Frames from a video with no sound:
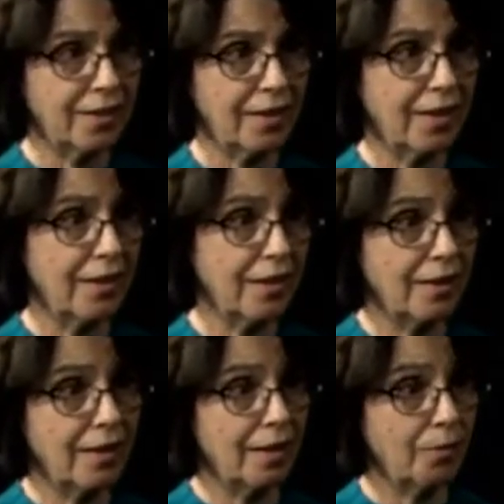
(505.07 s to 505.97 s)
then
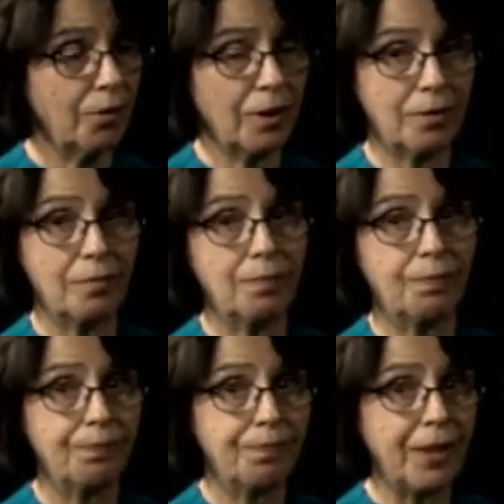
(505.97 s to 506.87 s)
it would
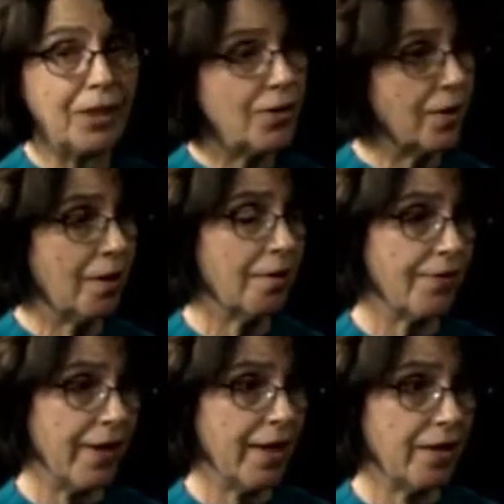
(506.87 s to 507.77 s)
be to their
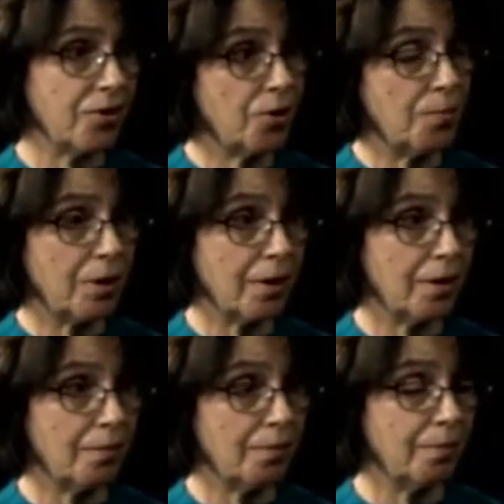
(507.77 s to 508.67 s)
advantage to
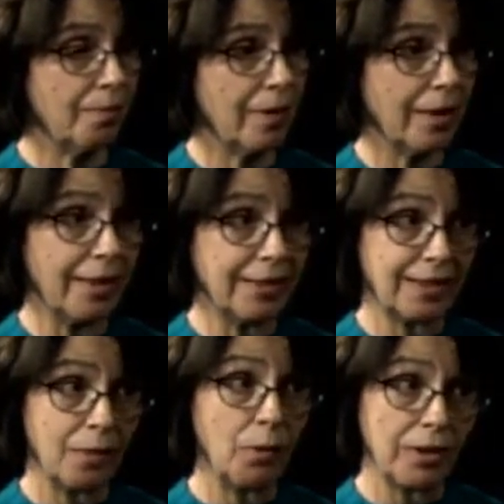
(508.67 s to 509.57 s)
become at least
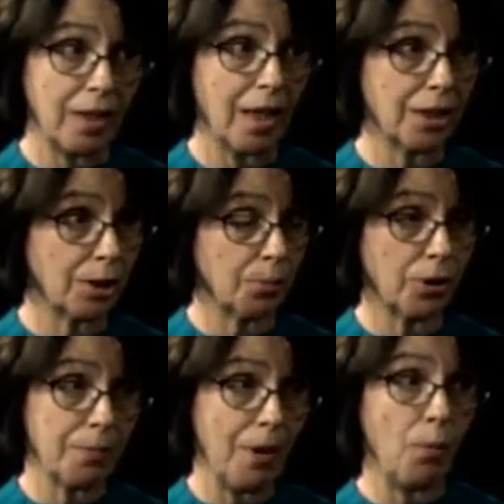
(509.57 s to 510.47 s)
somewhat
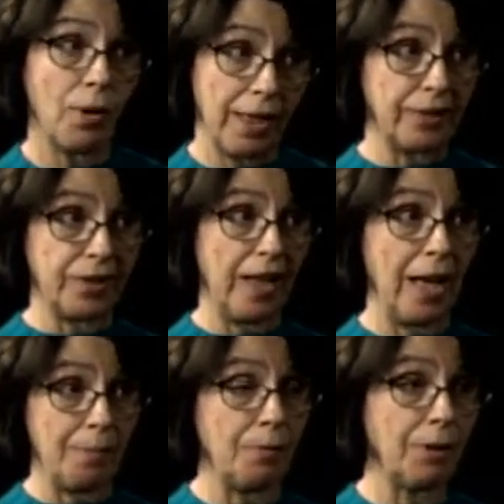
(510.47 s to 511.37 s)
knowledgeable about what has to
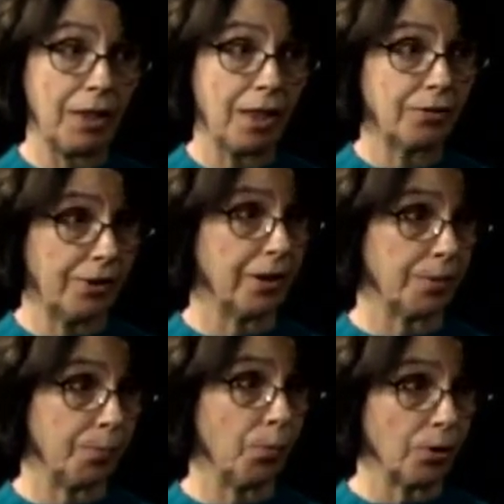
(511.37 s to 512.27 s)
happen when concrete is
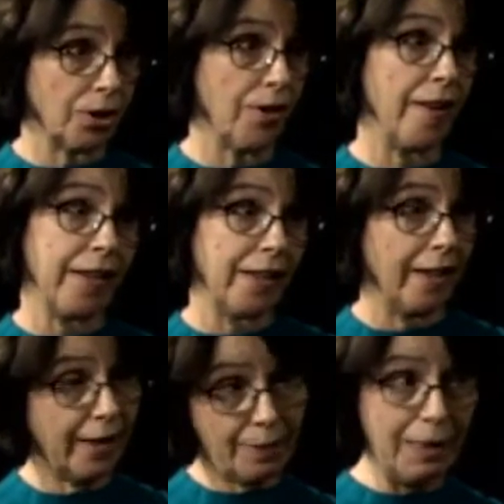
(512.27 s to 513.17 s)
poured, so that they can
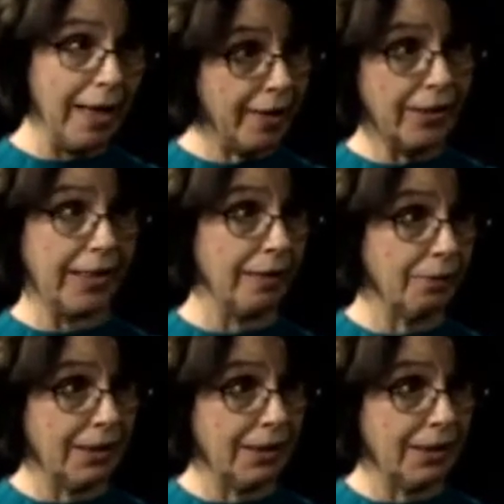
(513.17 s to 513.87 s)
kind of keep an eye on it.